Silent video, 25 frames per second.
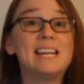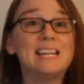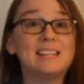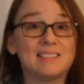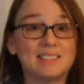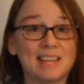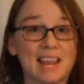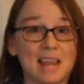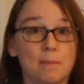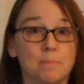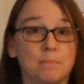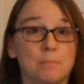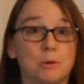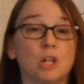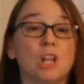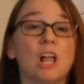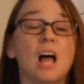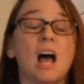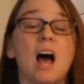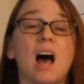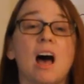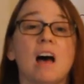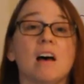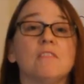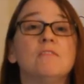example
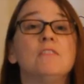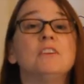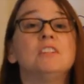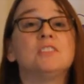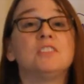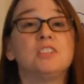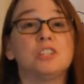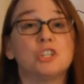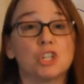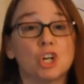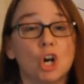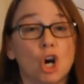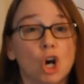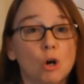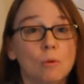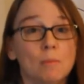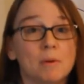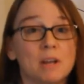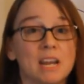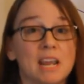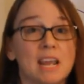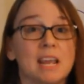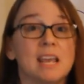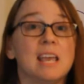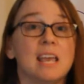of
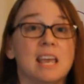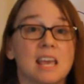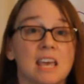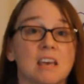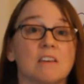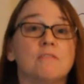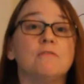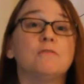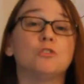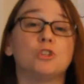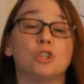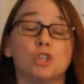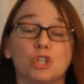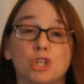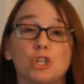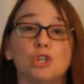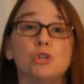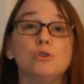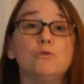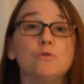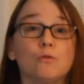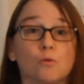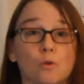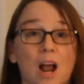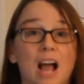determining if
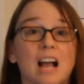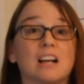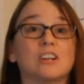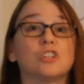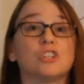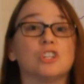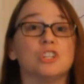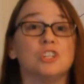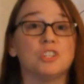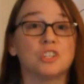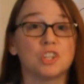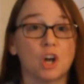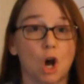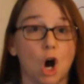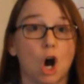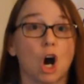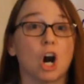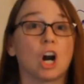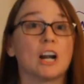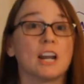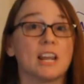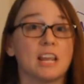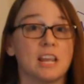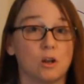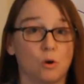2 fractions
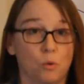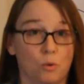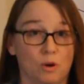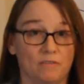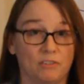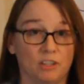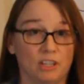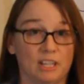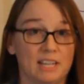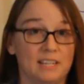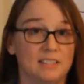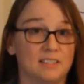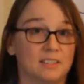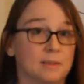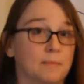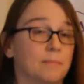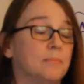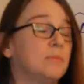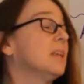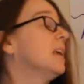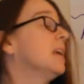are equivalent.